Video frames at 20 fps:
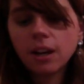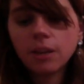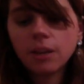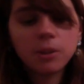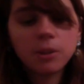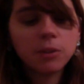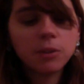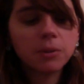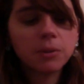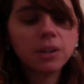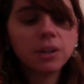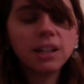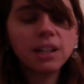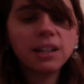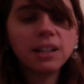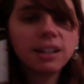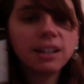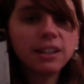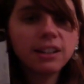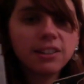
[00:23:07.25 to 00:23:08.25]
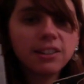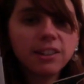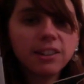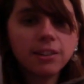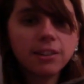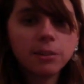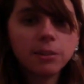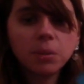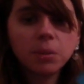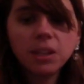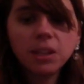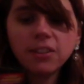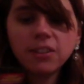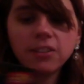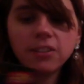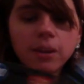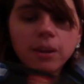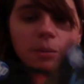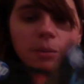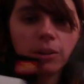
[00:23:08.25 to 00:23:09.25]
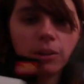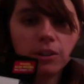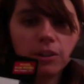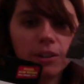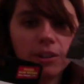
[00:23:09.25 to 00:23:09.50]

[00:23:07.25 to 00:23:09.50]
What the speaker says: These were 99 cents a piece. I'm going to